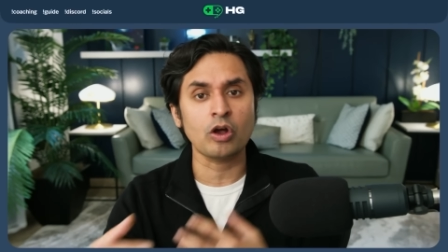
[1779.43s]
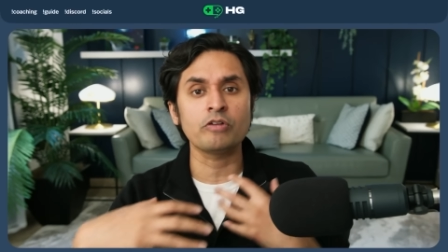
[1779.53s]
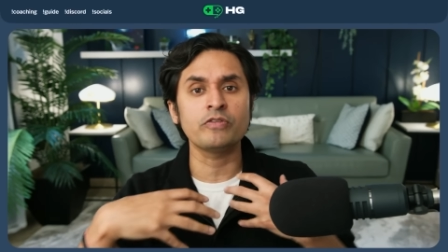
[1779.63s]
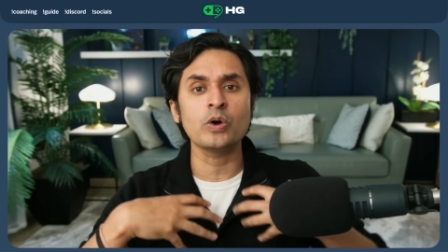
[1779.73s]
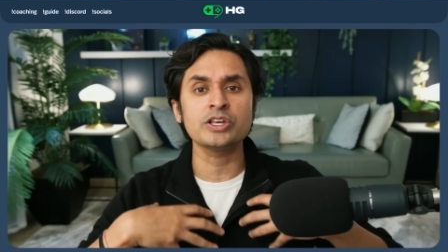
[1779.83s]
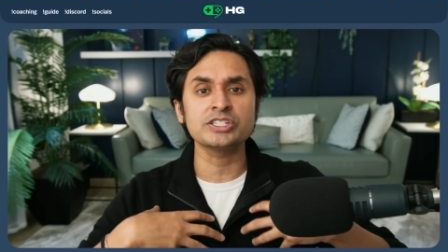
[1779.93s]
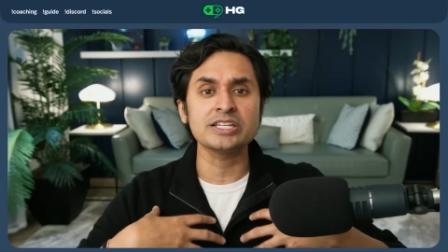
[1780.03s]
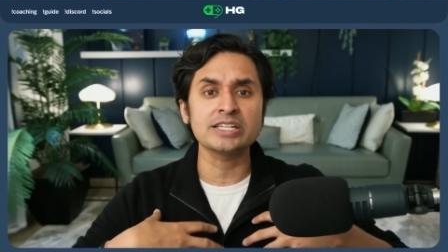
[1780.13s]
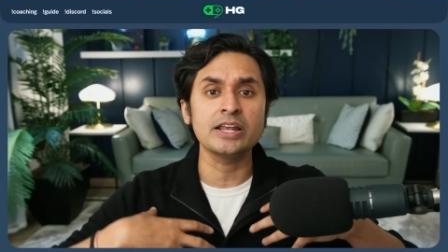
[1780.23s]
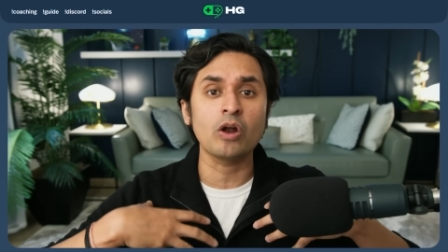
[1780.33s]
our focus
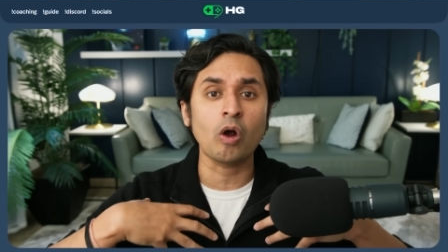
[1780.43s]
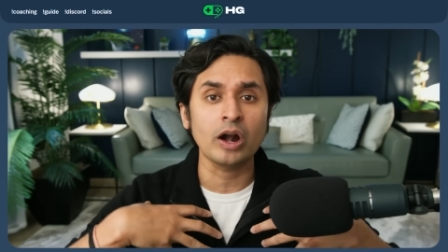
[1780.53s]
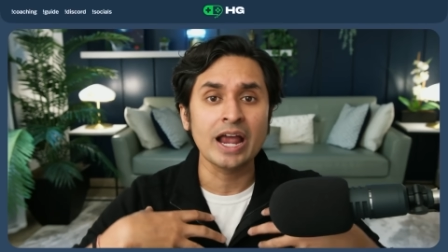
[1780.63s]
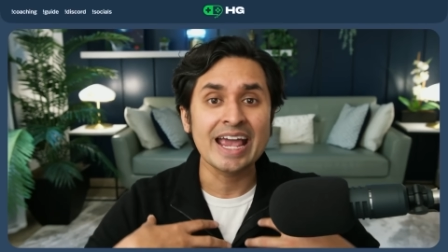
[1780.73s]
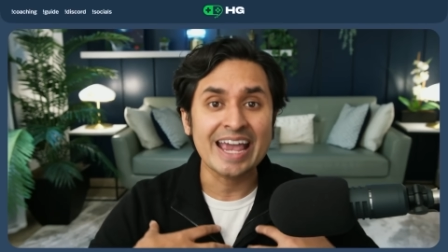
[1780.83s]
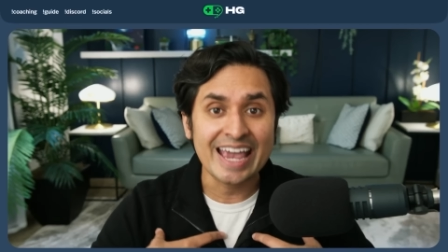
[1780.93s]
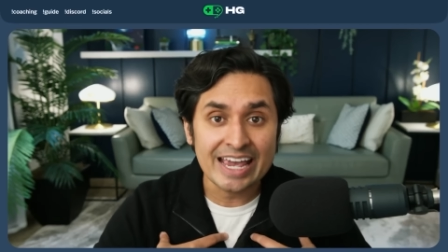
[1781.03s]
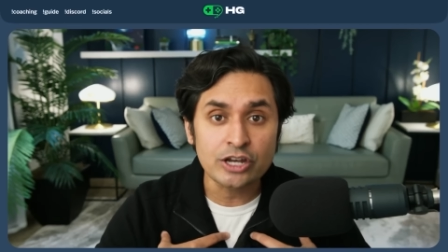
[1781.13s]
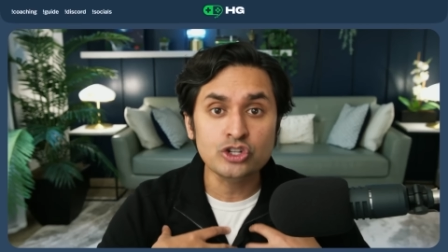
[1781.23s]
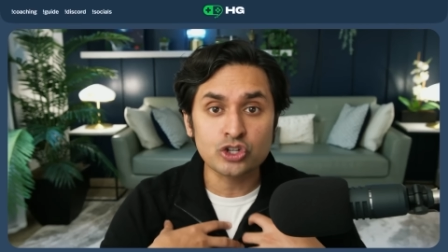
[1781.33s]
is in our
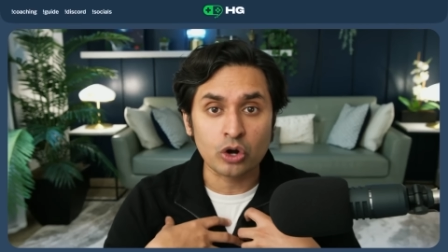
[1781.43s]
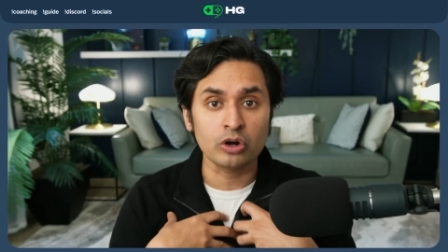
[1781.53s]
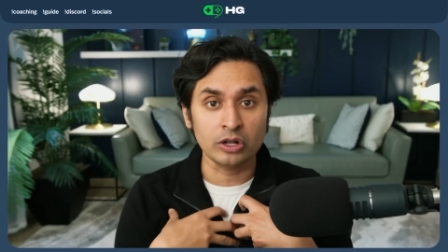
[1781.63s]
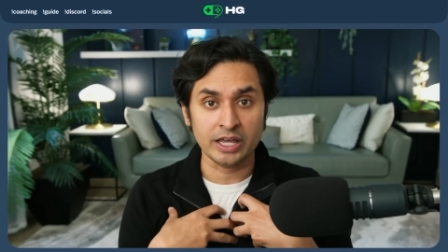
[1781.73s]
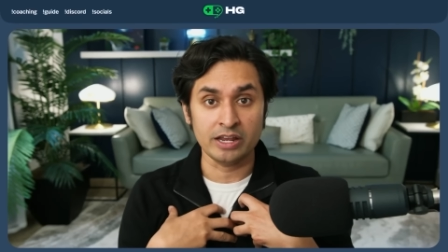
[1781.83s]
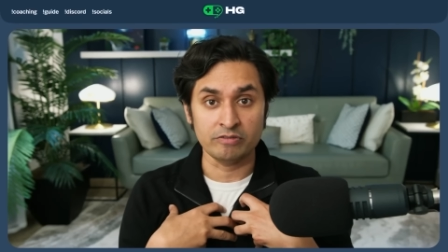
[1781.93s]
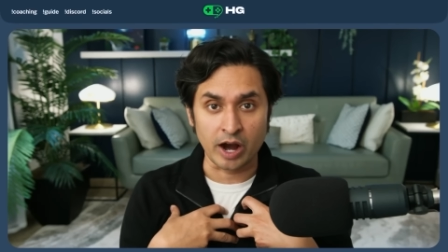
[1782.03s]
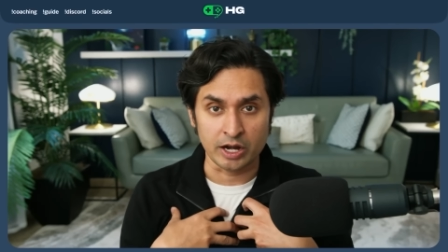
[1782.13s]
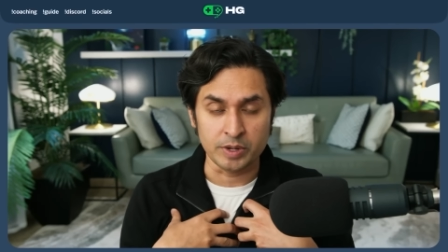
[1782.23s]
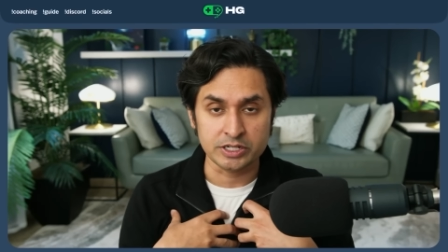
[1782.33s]
internal
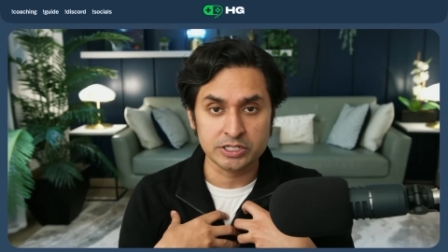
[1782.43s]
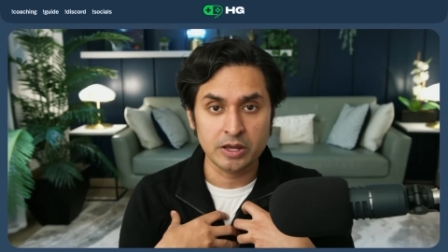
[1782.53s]
environment.